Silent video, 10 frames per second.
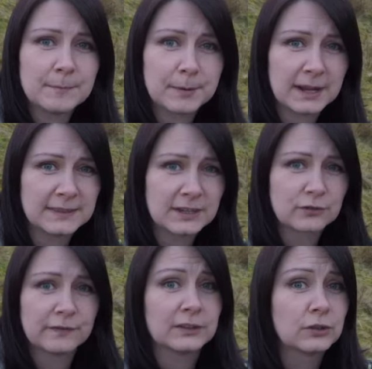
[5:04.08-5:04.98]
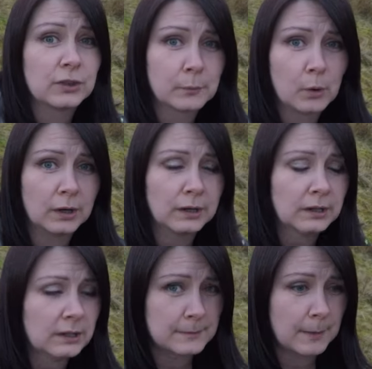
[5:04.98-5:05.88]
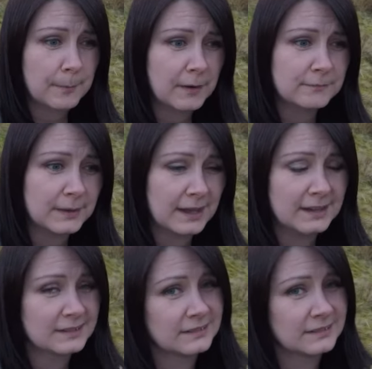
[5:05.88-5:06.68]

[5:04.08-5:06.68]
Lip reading: bright and that's reflecting on the water. But apart from that,